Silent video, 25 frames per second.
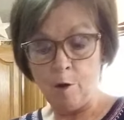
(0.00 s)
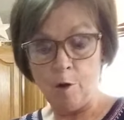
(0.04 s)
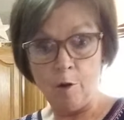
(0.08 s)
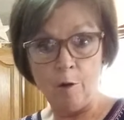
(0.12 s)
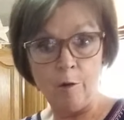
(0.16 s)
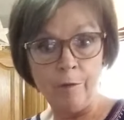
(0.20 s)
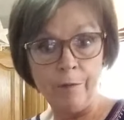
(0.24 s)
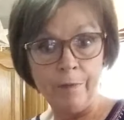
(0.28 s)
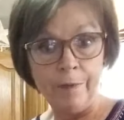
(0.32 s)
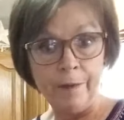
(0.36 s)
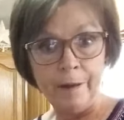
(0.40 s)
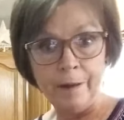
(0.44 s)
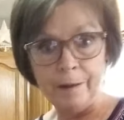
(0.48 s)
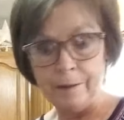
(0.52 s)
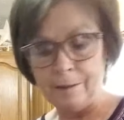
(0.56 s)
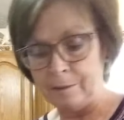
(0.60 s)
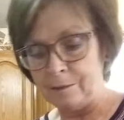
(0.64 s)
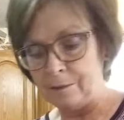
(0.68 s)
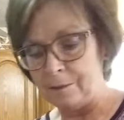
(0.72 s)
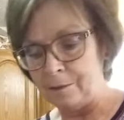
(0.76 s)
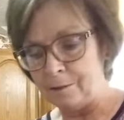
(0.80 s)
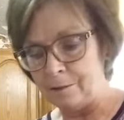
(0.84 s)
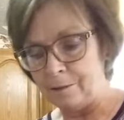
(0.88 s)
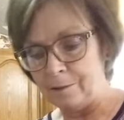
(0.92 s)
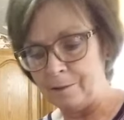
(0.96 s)
all that,
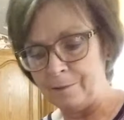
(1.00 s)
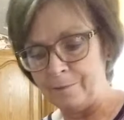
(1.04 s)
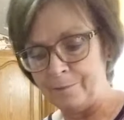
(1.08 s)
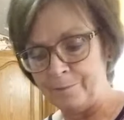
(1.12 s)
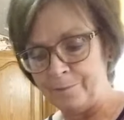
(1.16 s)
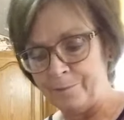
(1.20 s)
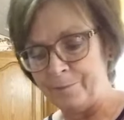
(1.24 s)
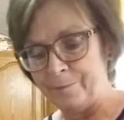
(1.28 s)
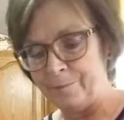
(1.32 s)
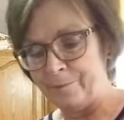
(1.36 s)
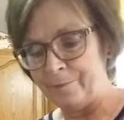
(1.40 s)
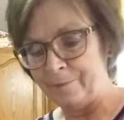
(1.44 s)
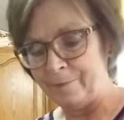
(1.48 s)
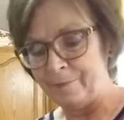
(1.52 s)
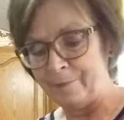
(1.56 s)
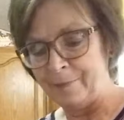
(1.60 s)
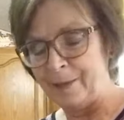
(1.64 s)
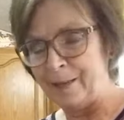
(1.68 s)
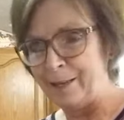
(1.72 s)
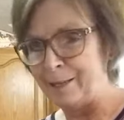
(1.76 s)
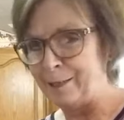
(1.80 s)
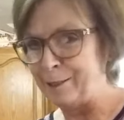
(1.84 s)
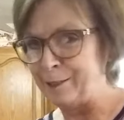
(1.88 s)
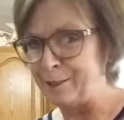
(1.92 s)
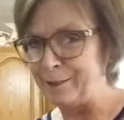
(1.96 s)

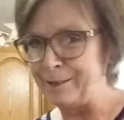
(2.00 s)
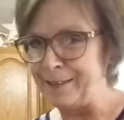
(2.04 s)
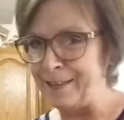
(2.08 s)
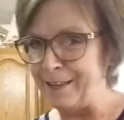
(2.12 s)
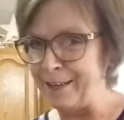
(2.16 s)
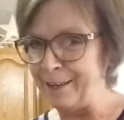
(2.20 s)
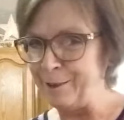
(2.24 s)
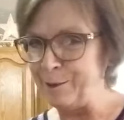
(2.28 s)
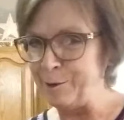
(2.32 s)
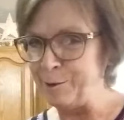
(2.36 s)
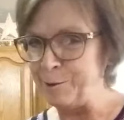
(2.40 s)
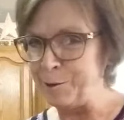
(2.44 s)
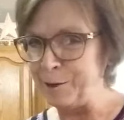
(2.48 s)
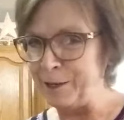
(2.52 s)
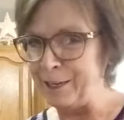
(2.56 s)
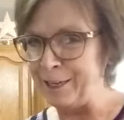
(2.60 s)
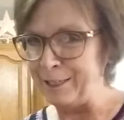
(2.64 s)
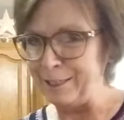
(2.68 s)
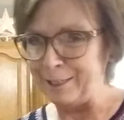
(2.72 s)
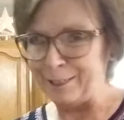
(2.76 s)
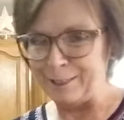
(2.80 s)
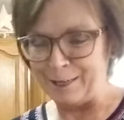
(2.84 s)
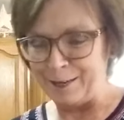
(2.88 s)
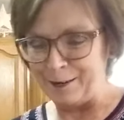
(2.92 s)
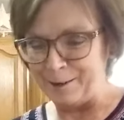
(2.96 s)
just like the
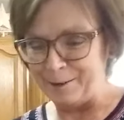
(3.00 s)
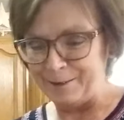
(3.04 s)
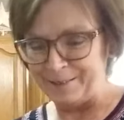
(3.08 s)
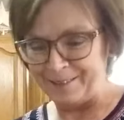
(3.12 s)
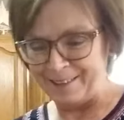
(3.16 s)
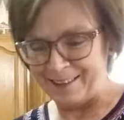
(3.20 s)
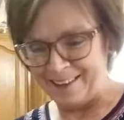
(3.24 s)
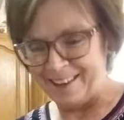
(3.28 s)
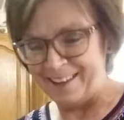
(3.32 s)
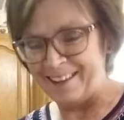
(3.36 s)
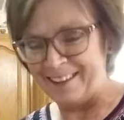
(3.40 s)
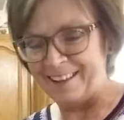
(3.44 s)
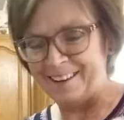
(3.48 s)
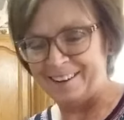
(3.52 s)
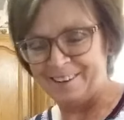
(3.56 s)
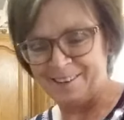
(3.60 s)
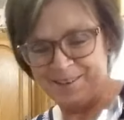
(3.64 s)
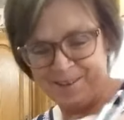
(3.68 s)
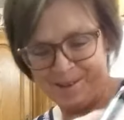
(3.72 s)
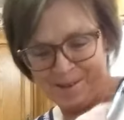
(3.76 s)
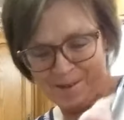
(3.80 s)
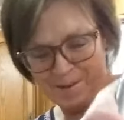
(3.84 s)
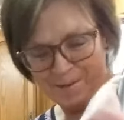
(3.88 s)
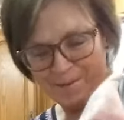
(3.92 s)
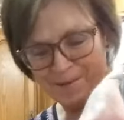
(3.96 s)
cooking shows, I had it
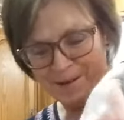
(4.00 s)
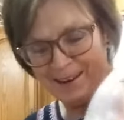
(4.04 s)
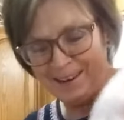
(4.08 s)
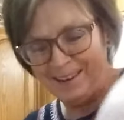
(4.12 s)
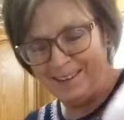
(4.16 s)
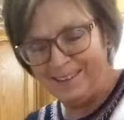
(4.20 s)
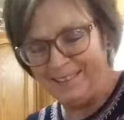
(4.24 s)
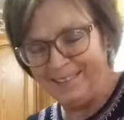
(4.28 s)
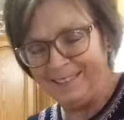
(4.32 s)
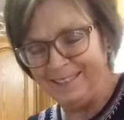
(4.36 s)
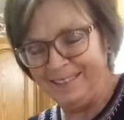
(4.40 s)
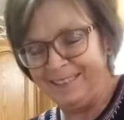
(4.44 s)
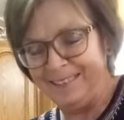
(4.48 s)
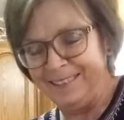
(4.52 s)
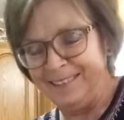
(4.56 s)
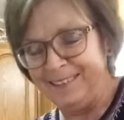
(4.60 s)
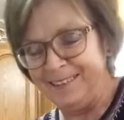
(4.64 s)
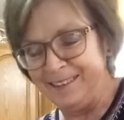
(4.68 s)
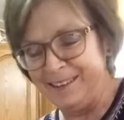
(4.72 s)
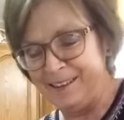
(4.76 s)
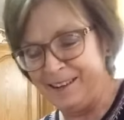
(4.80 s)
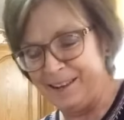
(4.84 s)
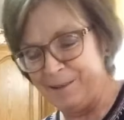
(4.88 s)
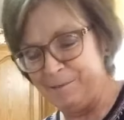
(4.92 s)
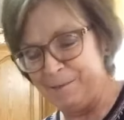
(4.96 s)
all ready this
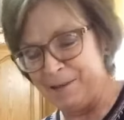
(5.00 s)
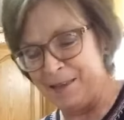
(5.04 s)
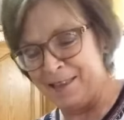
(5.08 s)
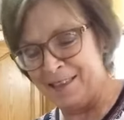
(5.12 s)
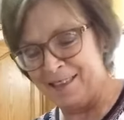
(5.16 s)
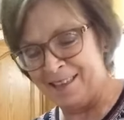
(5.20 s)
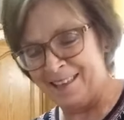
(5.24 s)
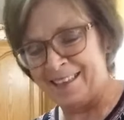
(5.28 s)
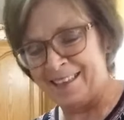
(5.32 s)
time.